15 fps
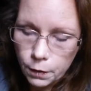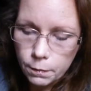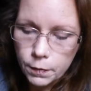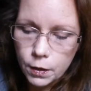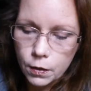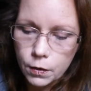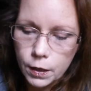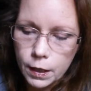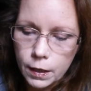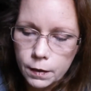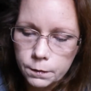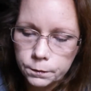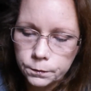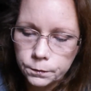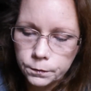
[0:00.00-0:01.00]

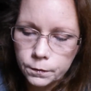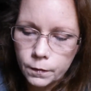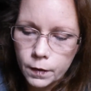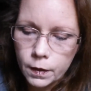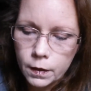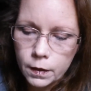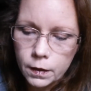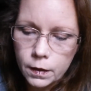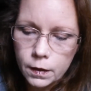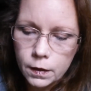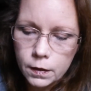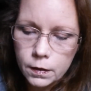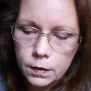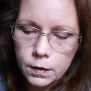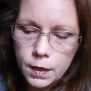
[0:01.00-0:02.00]
beauty
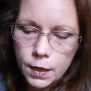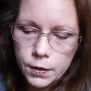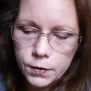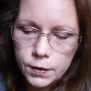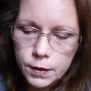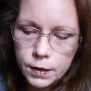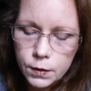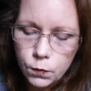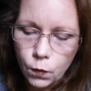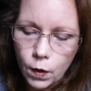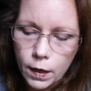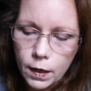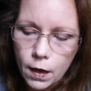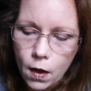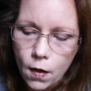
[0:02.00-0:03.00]
knows it's
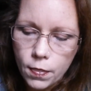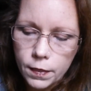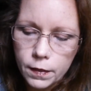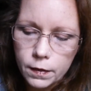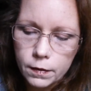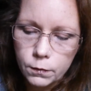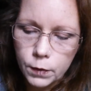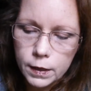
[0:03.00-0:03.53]
what's on